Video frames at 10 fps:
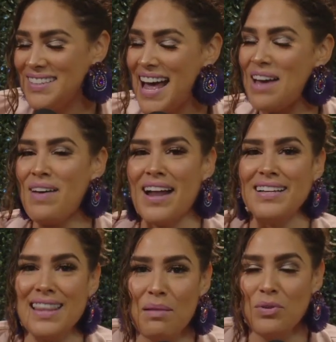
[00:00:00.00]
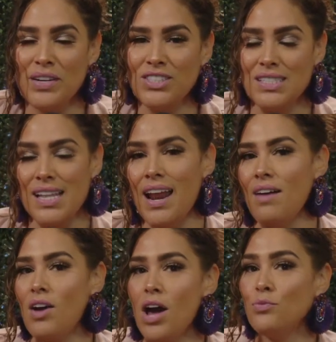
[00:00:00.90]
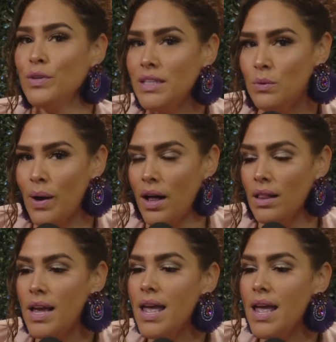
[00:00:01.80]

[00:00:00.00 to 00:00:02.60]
Mm-hmm. I've had mm-hmm. collaborations that have gone really well.